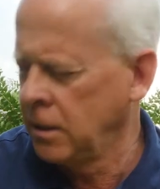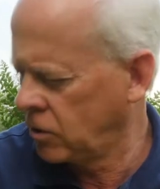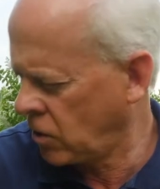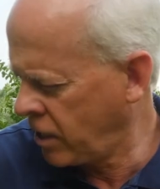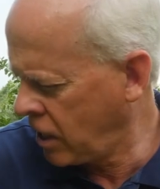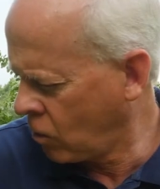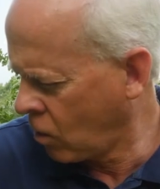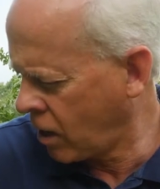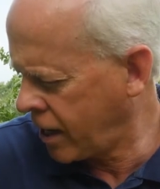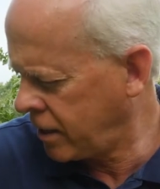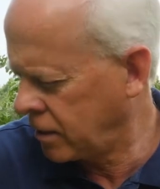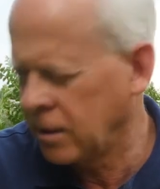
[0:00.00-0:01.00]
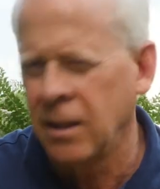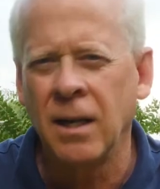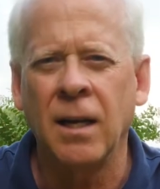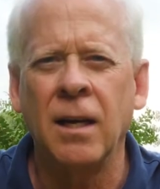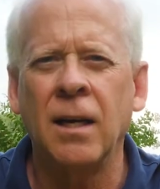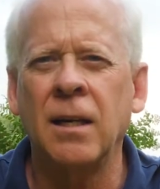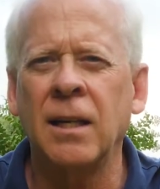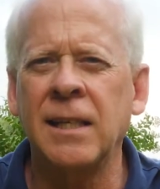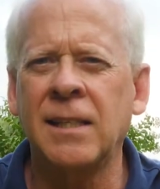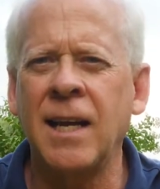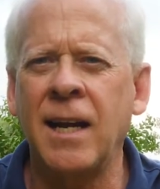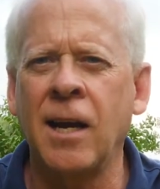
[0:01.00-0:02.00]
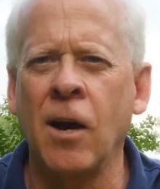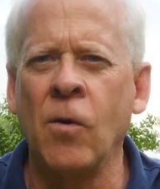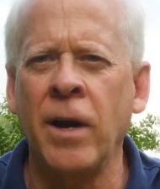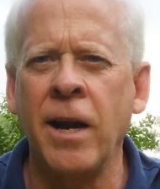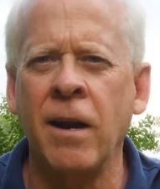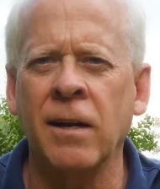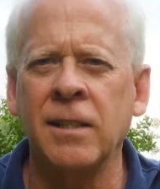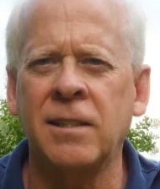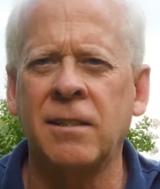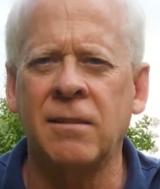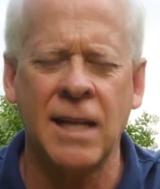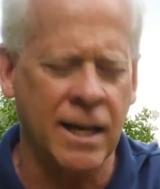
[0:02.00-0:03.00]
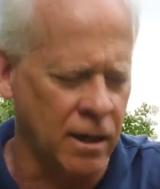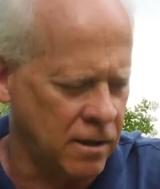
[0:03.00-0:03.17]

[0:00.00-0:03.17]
So anyway, let's get it going here and let's take a